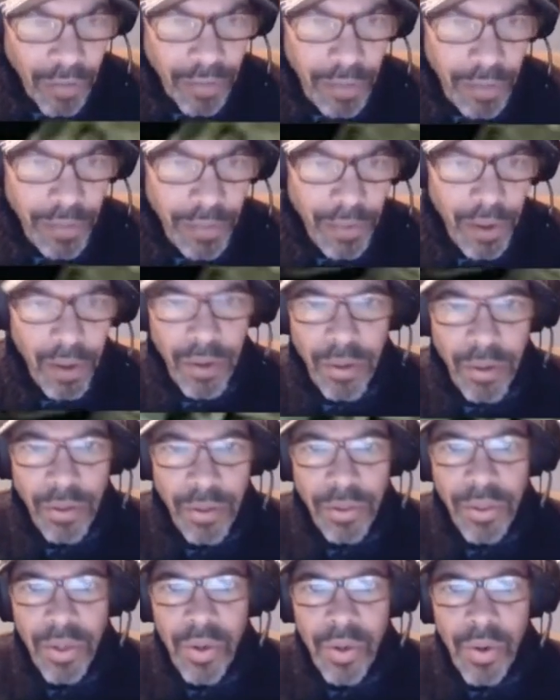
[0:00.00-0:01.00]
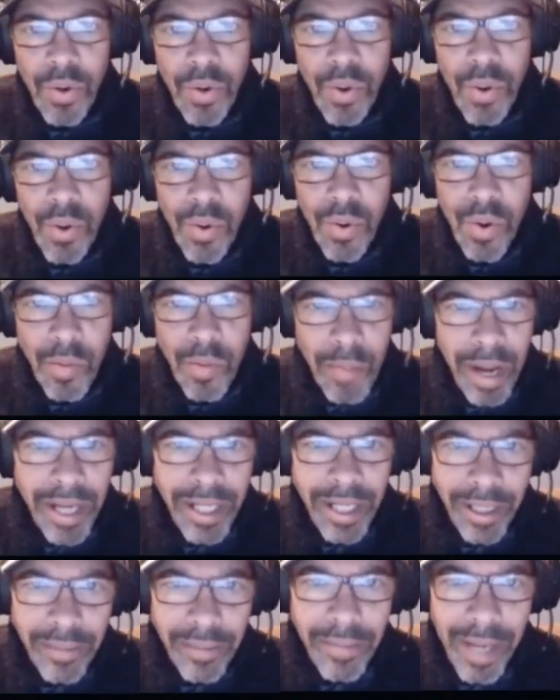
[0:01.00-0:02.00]
from those who are
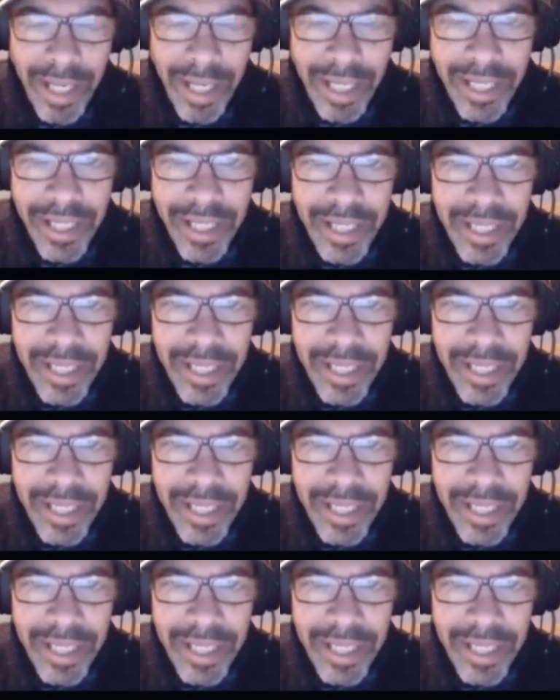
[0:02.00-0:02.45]
making the money.